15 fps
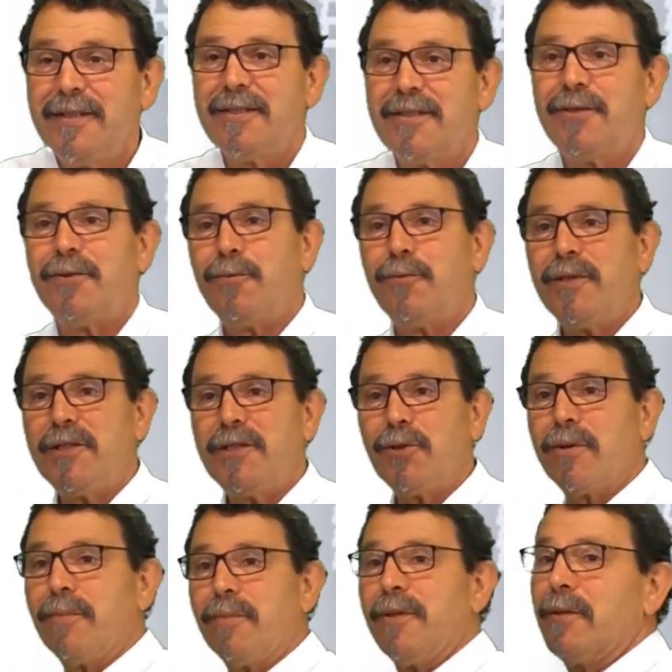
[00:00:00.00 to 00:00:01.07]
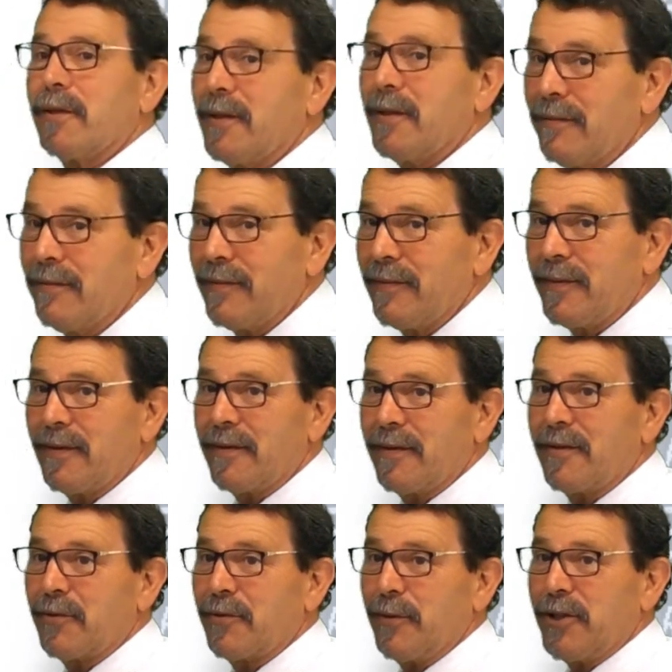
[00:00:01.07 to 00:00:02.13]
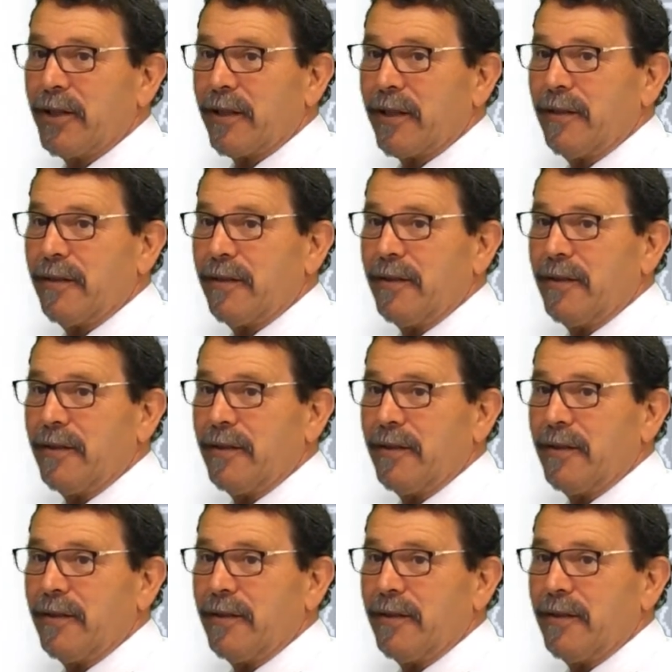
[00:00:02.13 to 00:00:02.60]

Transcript: So we talk about switching,